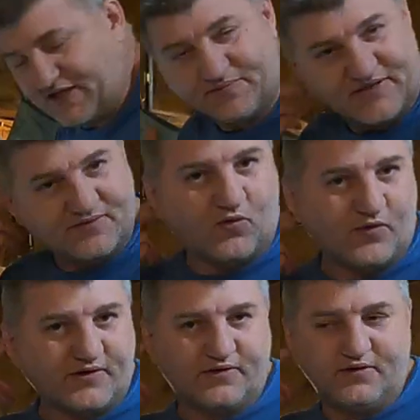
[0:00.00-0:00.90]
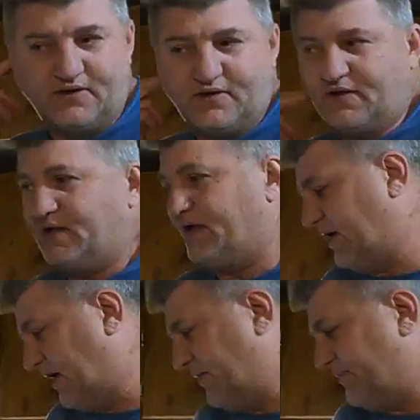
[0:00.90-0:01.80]
we get up in the morning.
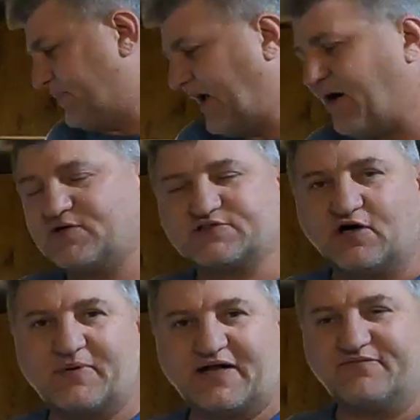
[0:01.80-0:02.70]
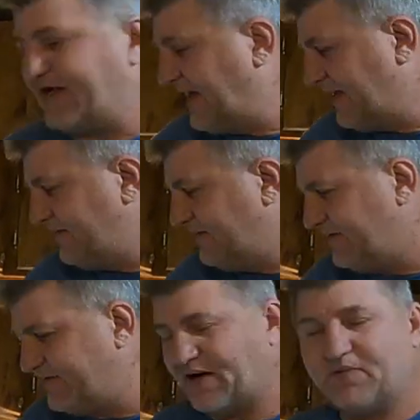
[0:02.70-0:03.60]
Um, I always start mine of a night.
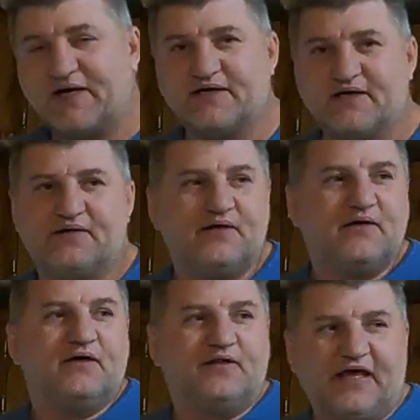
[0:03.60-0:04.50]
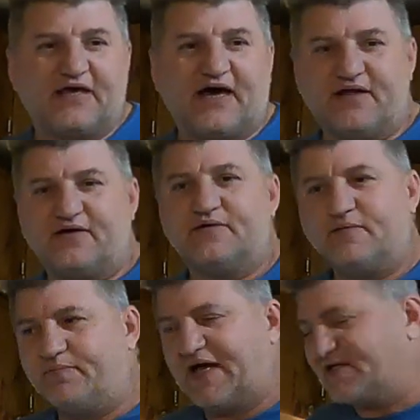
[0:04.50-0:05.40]
That way, uh, then kind
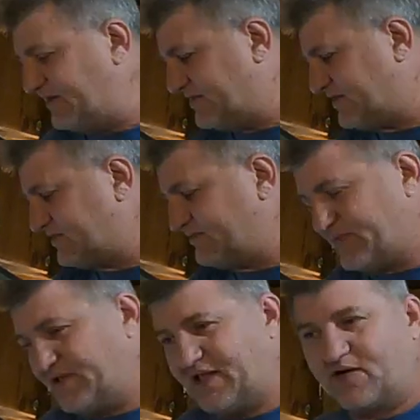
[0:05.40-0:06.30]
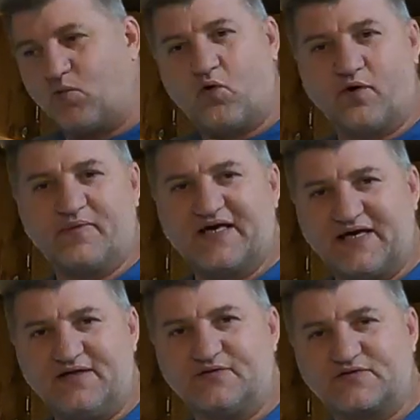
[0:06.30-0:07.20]
of basically just like warm and
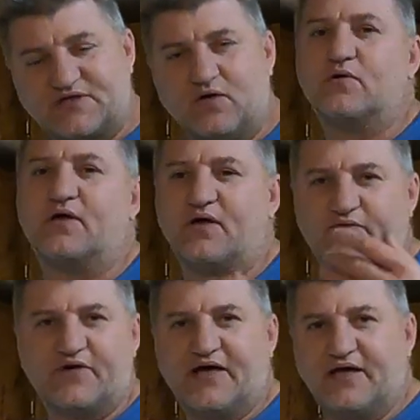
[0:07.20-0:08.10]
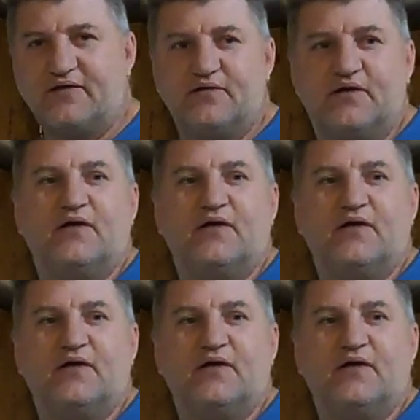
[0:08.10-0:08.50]
heat and soak overnight.